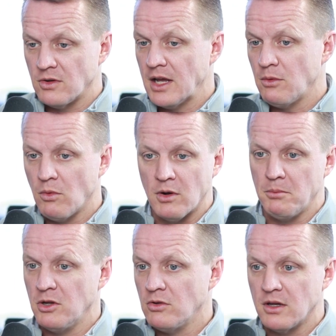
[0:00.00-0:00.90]
hey, we want
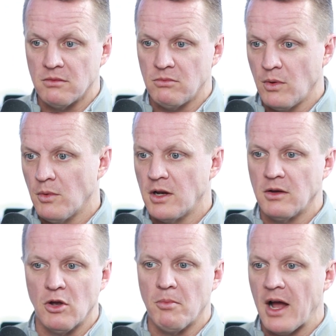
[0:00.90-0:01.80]
to
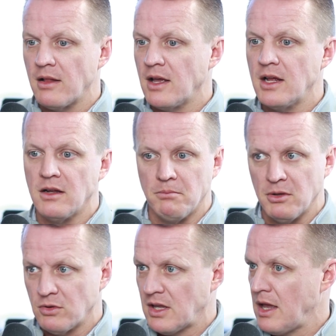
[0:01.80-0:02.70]
go buy land and
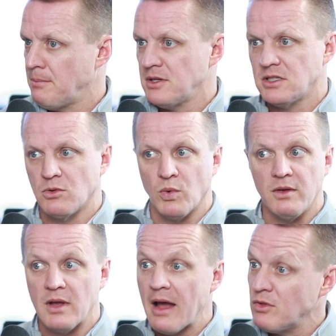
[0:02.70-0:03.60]
build a campus, and
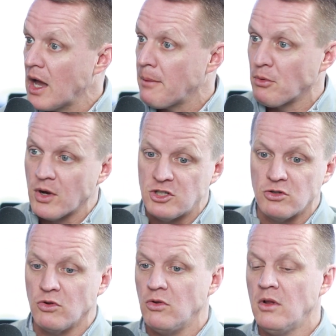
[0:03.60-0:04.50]
we have the
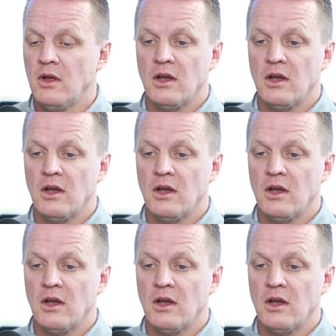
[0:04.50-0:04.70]
operational